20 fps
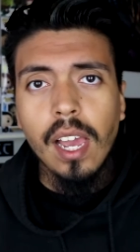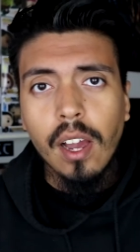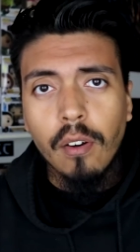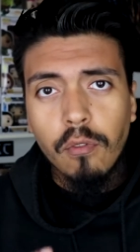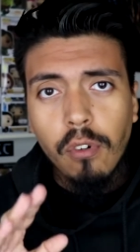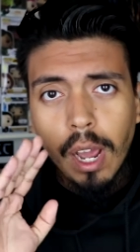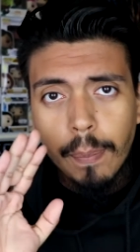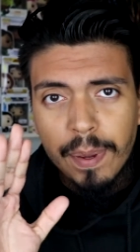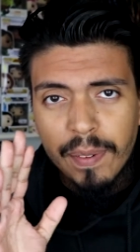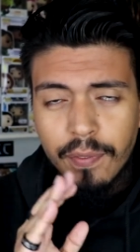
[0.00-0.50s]

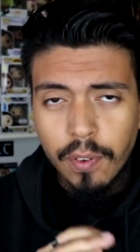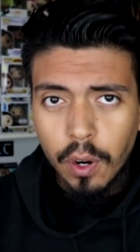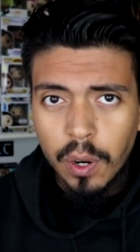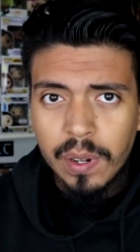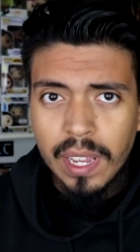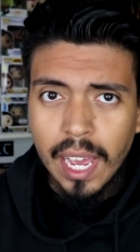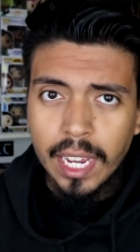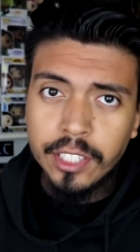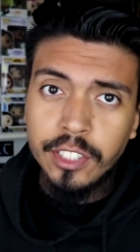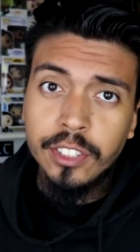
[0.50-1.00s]
Right before
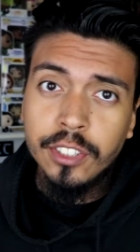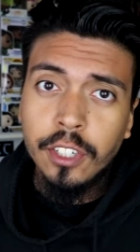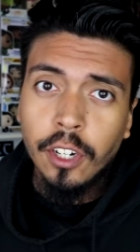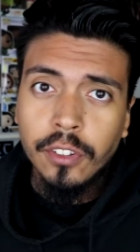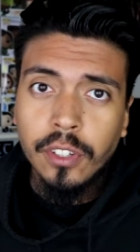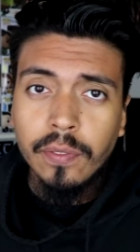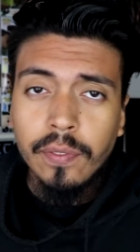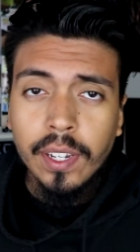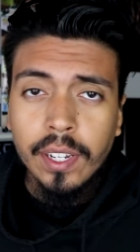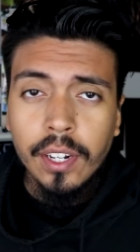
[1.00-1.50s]
we actually
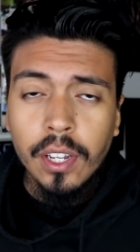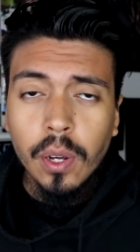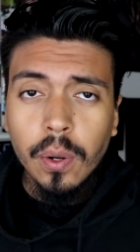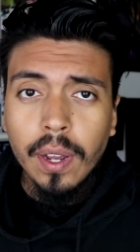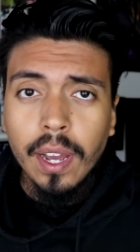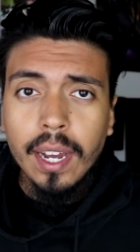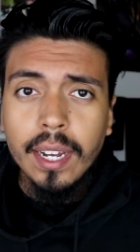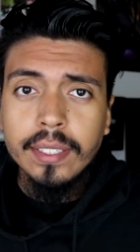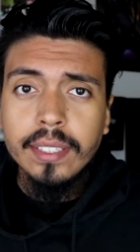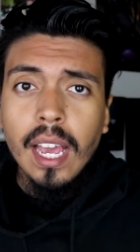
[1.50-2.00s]
start the video,
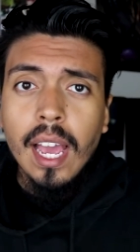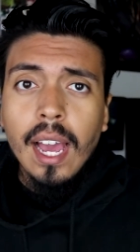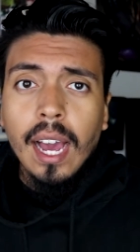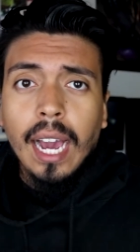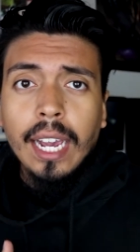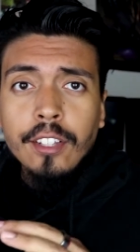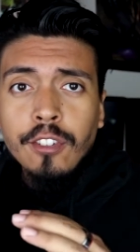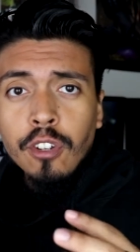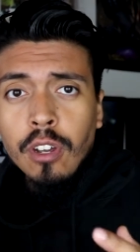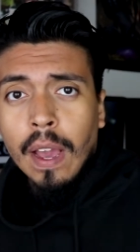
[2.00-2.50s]
guys,
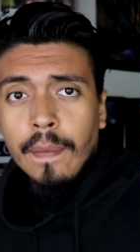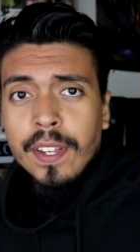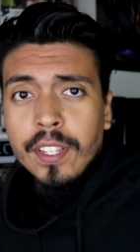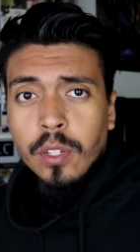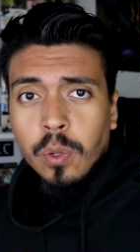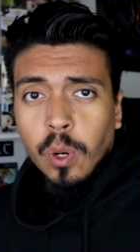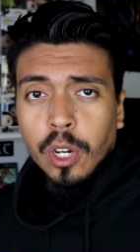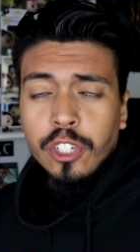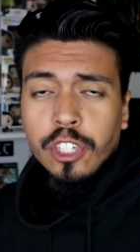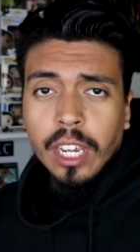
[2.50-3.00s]
I do have a
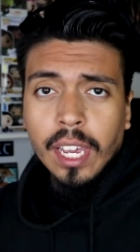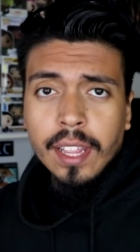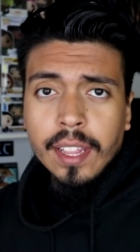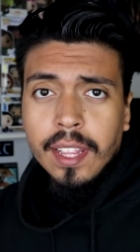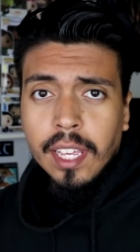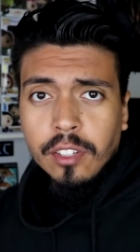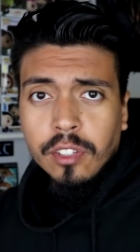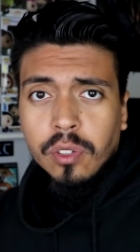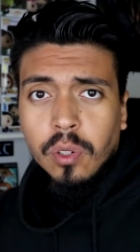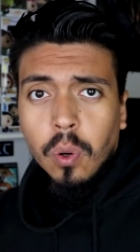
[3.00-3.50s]
Twitch and
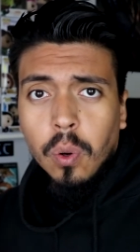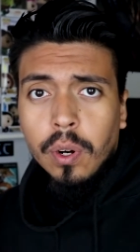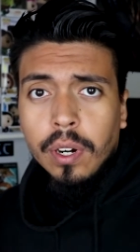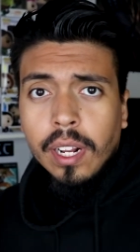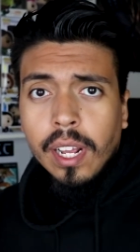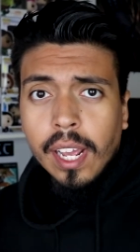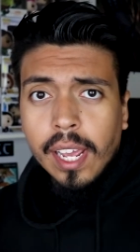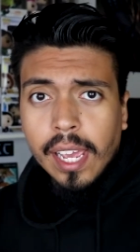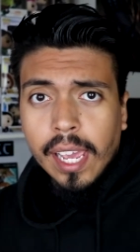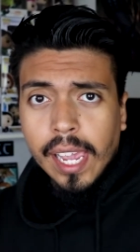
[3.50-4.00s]
Discord
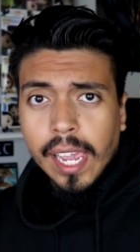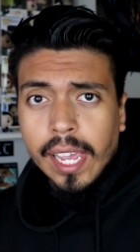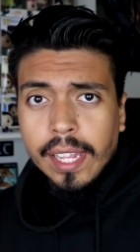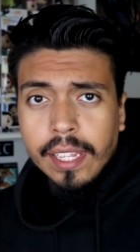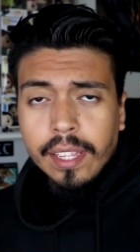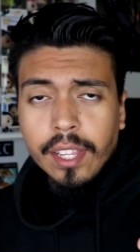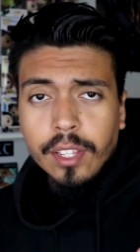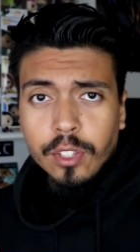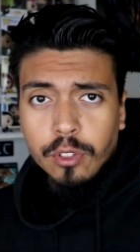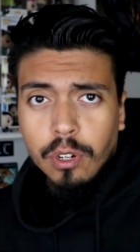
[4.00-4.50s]
in
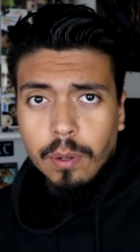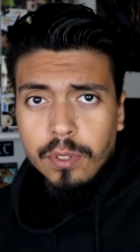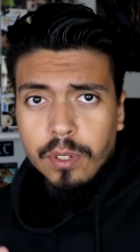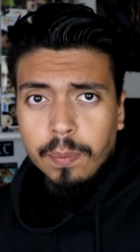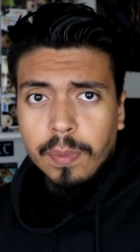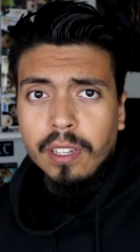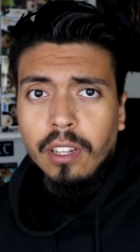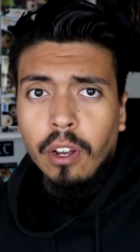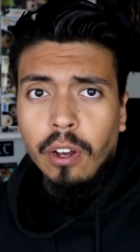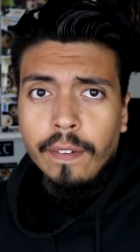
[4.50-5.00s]
the description
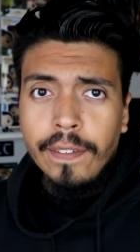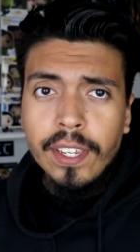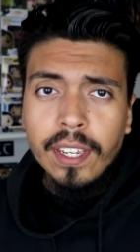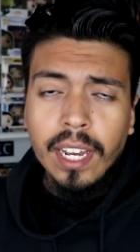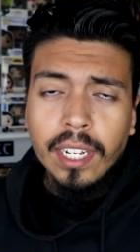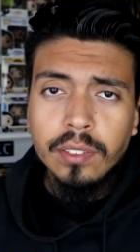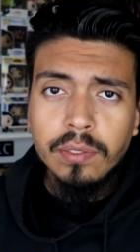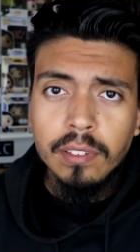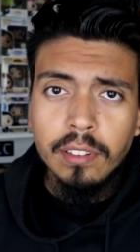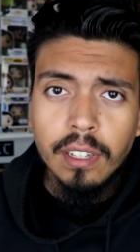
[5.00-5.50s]
below. If you
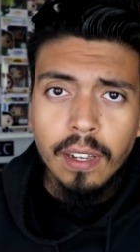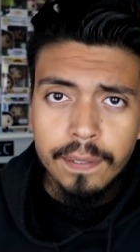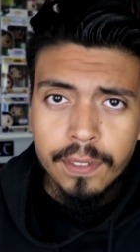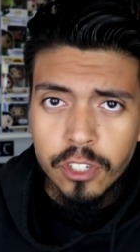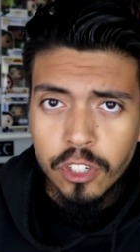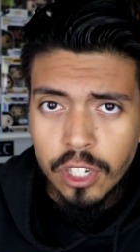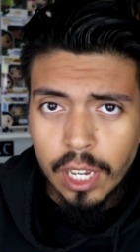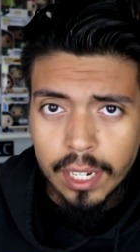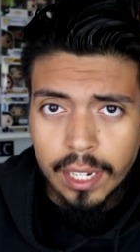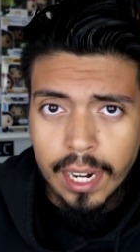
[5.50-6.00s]
guys would love to
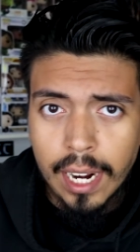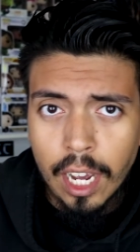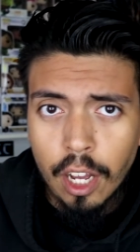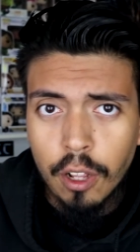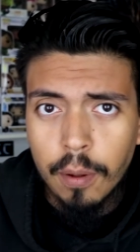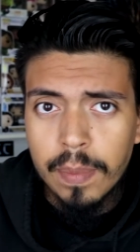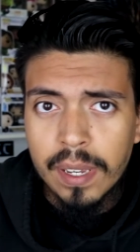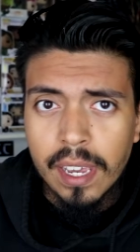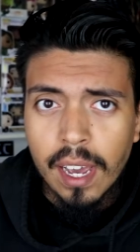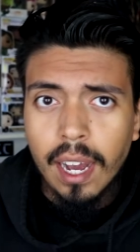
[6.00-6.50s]
check it out,
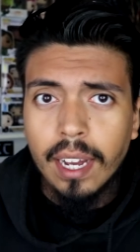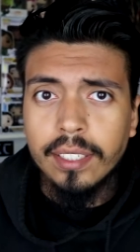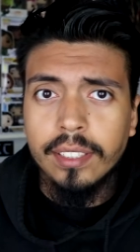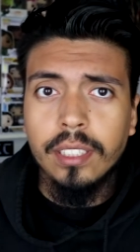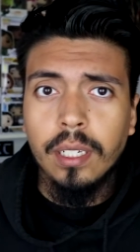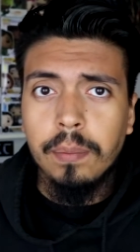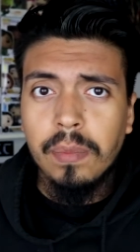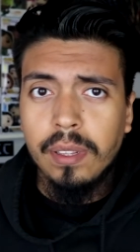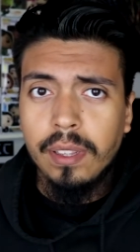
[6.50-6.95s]
it'll be awesome.